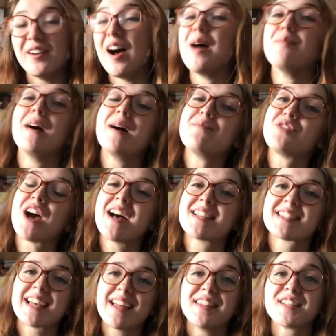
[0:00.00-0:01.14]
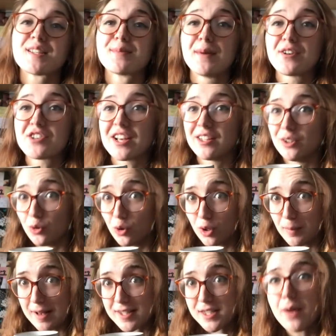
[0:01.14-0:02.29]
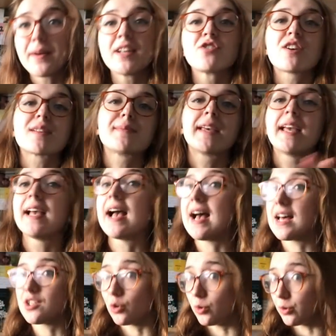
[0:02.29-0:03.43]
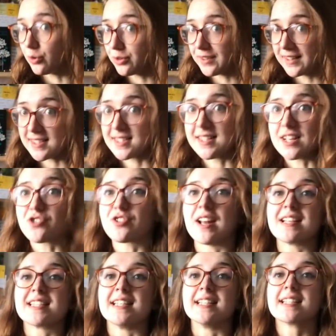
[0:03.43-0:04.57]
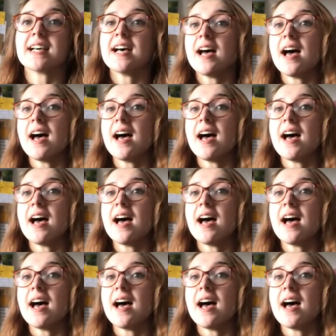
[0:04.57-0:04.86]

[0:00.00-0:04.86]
Um, I'm Jess and this is my channel all about sewing, dressmaking and all things stitch related.